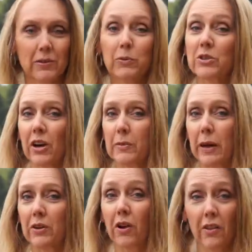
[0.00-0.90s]
We'll talk
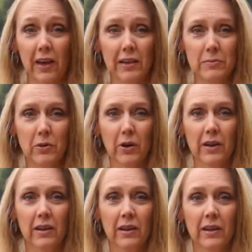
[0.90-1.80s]
about all that and more
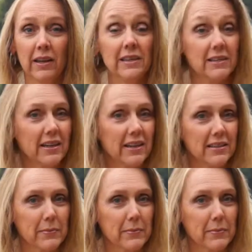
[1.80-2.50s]
in today's